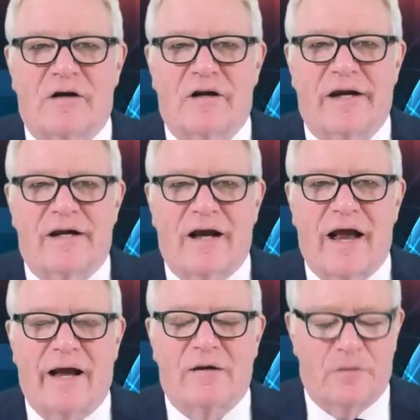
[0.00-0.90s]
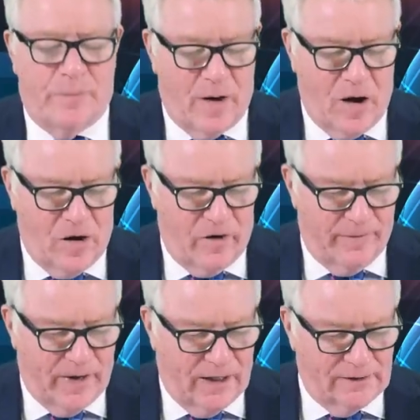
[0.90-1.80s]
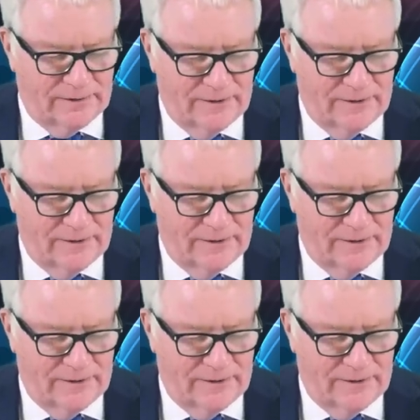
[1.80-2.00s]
Lake, and Palmer,